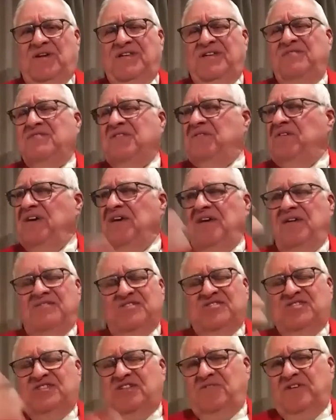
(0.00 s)
Even the
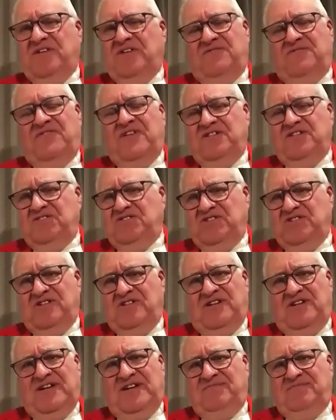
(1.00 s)
civic function
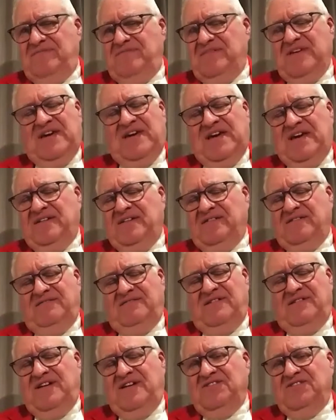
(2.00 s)
I had
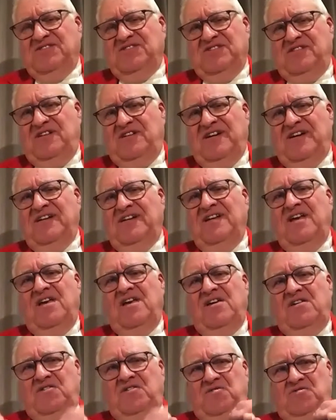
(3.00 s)
last night,
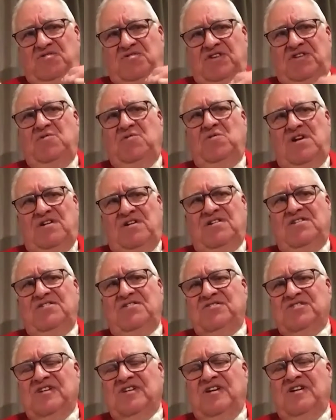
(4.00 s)
you are
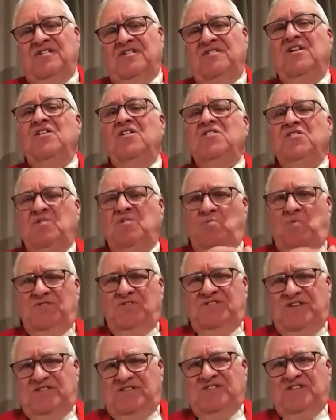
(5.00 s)
concerned, you
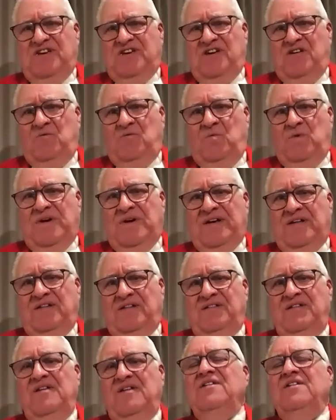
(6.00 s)
want it to go
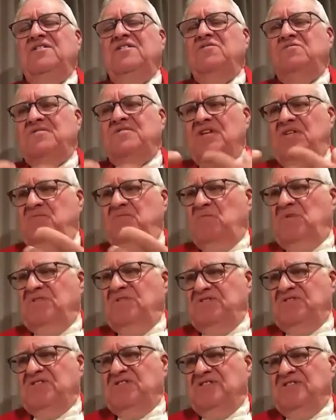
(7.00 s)
well, you don't
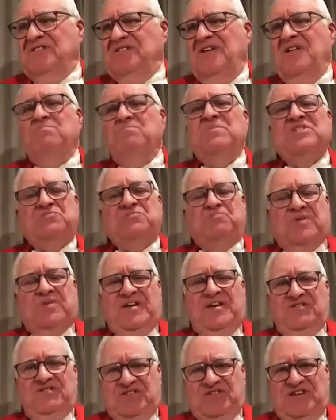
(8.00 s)
want to
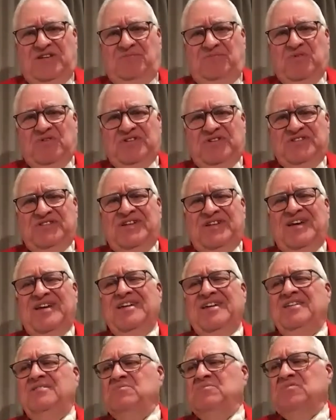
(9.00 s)
mispronounce anybody's
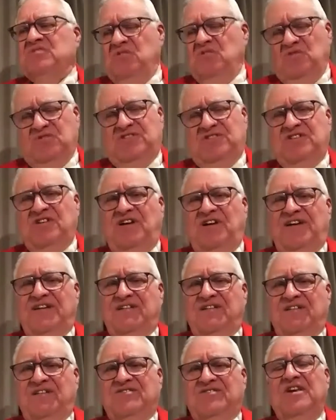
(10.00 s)
names or
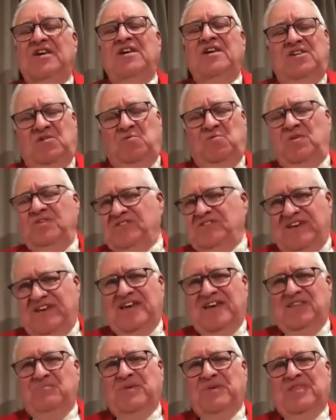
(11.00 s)
titles, you want to
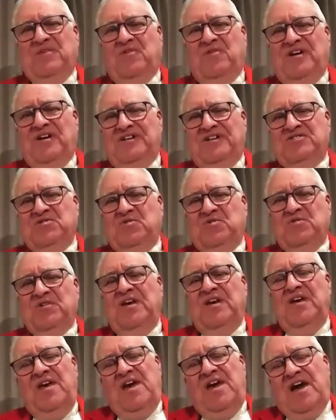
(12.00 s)
get them in the right
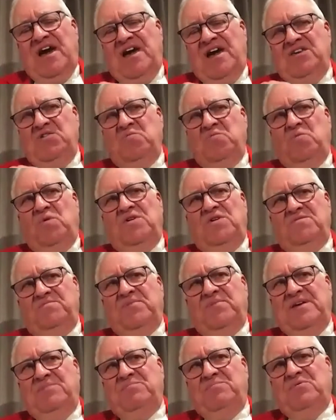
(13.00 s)
order, and you want
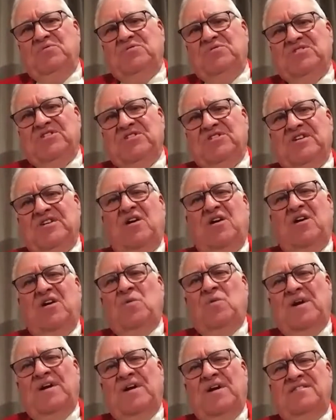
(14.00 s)
people to go
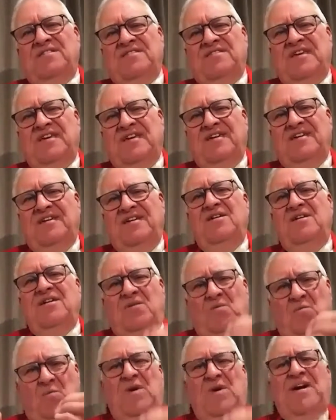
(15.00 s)
away thinking,
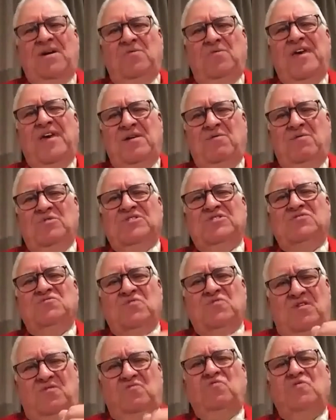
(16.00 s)
wow, that
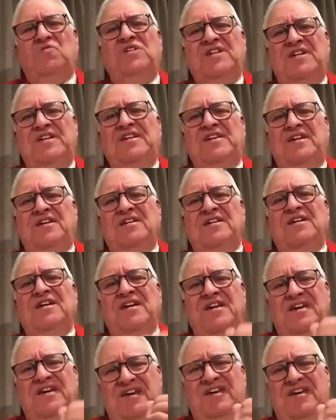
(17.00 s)
was really
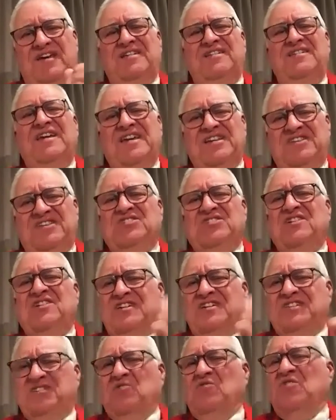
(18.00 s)

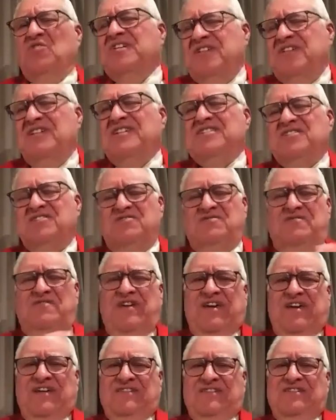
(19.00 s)
exciting or a nice
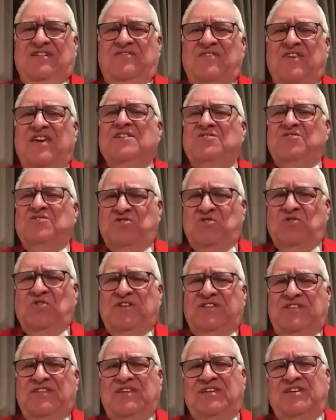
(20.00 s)
event, and they
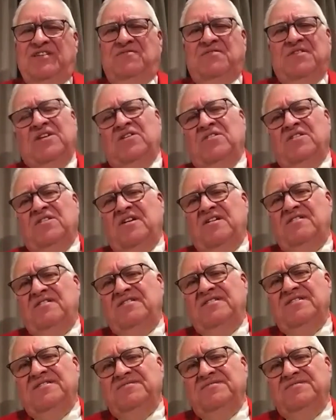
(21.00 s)
enjoyed the evening, you know?